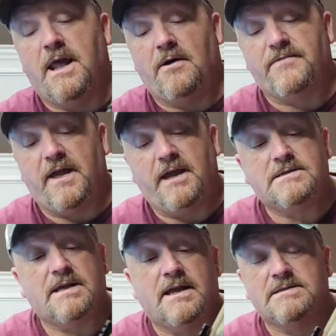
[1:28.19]
Now
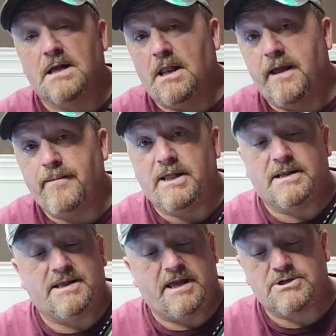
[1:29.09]
this is a
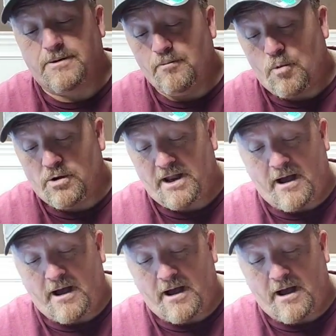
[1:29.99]
limited edition one.